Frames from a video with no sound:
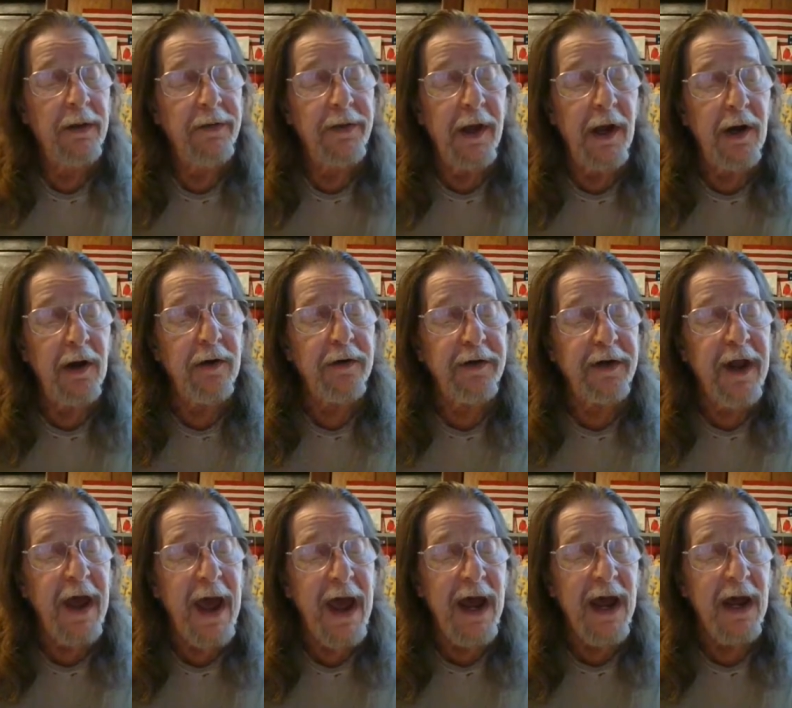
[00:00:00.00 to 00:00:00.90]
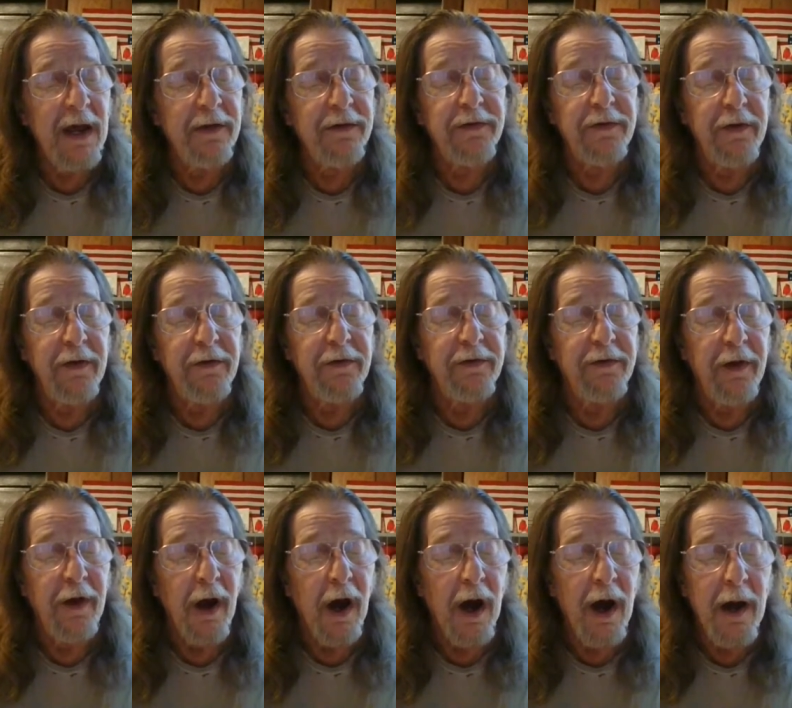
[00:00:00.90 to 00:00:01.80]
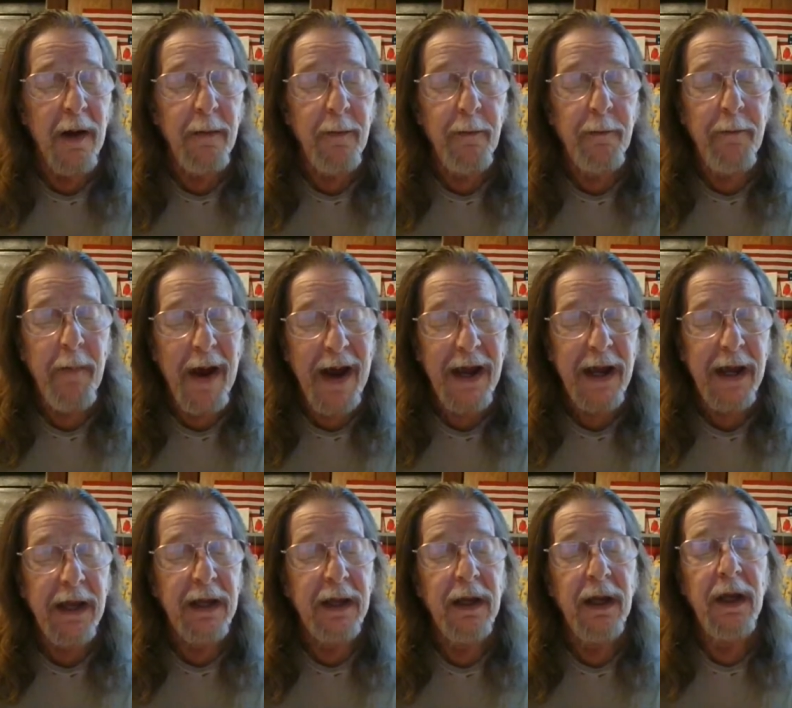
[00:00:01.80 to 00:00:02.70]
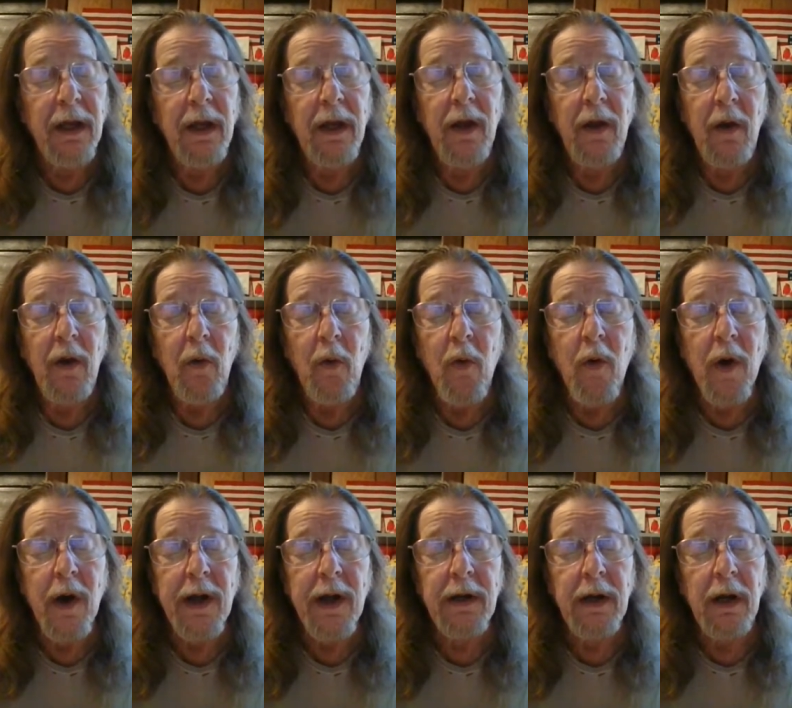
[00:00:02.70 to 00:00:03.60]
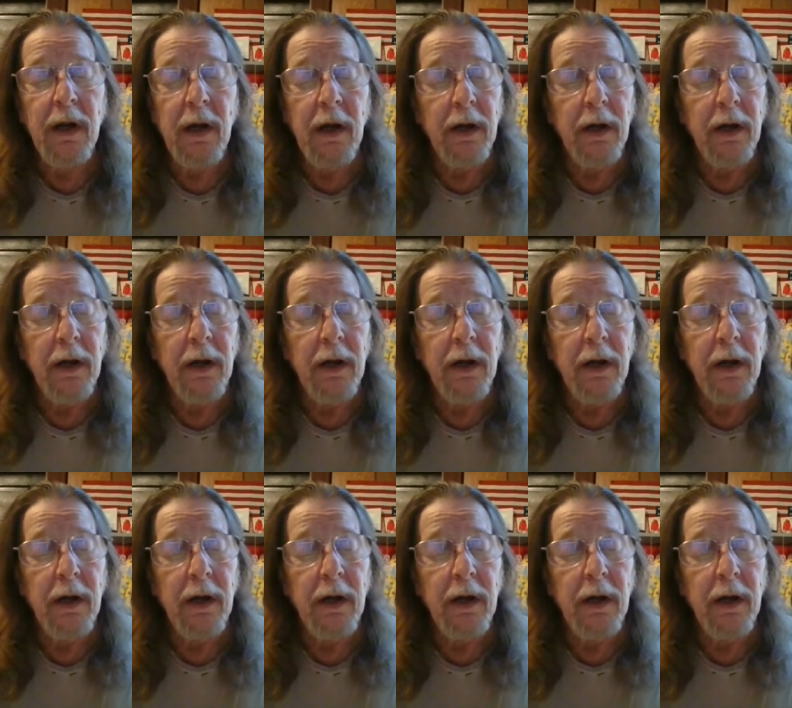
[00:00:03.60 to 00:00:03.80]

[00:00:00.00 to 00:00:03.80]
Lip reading: Their task is to unbake what